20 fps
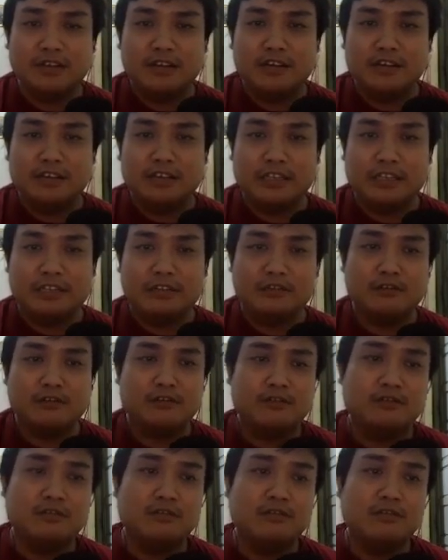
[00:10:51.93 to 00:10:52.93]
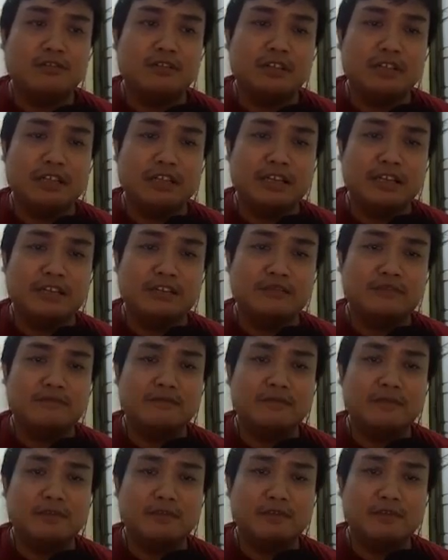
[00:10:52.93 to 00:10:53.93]
There's no need
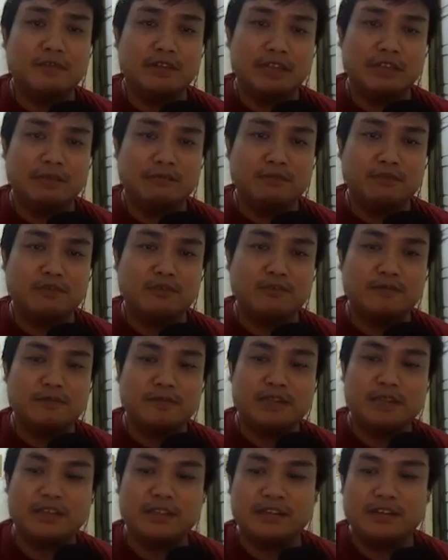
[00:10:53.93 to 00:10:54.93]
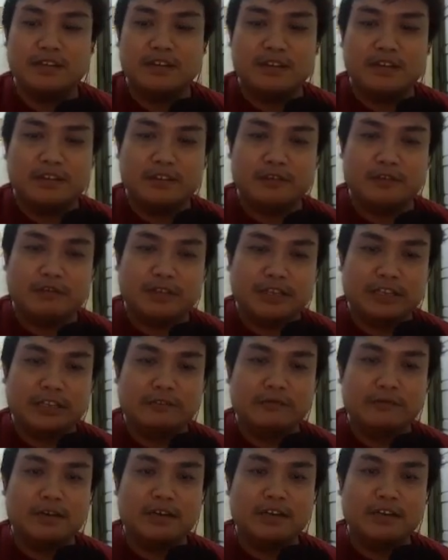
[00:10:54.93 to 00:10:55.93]
for improvement. So that's
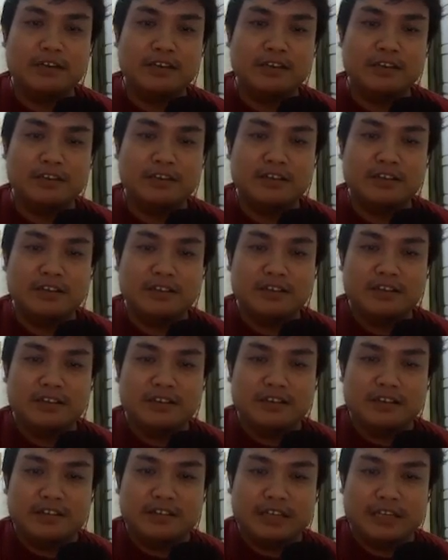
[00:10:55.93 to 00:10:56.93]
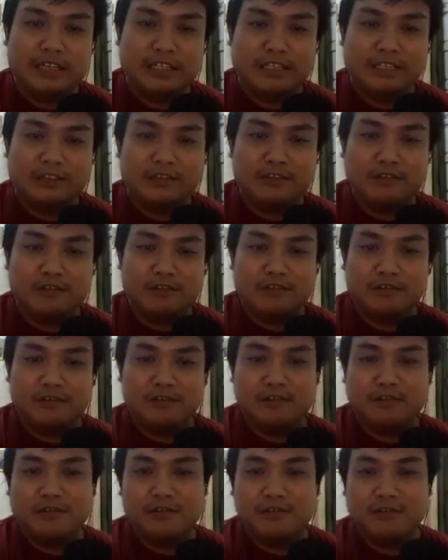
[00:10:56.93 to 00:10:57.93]
why there's no
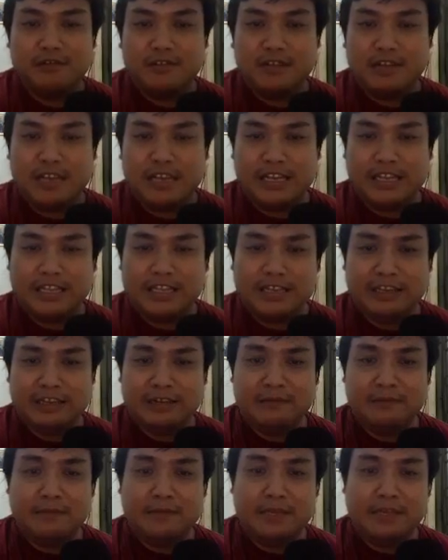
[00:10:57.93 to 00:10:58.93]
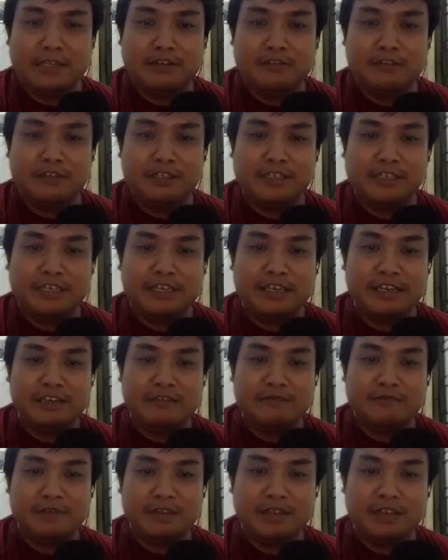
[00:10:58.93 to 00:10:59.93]
any major change
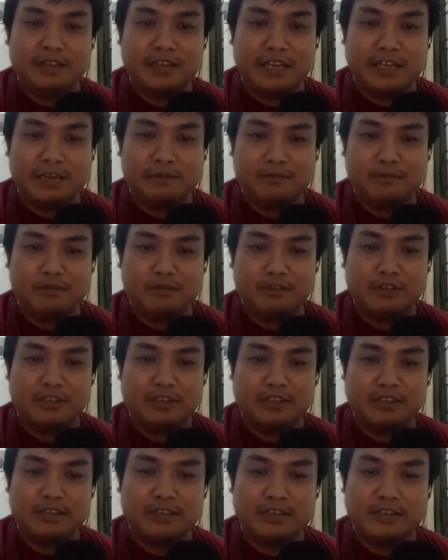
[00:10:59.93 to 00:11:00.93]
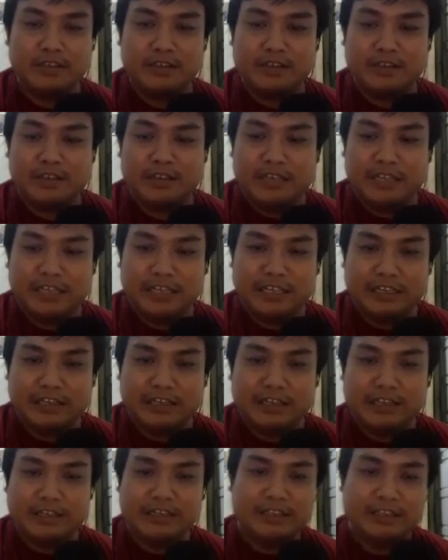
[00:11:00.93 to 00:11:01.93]
when the efforts
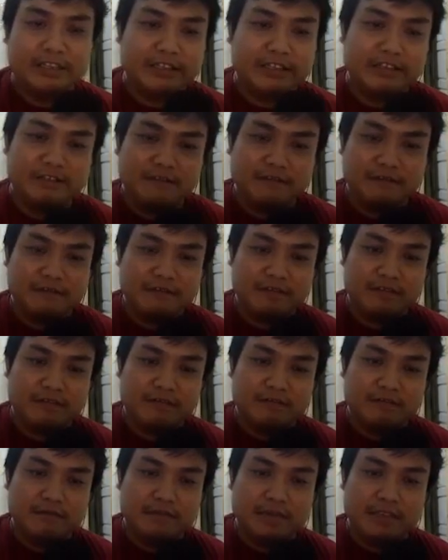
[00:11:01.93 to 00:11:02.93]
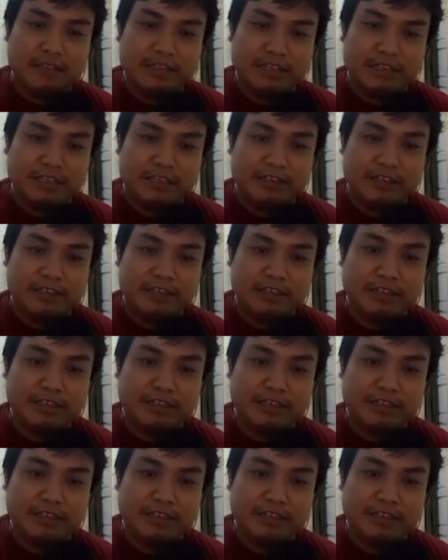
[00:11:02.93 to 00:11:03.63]
increase when it reaches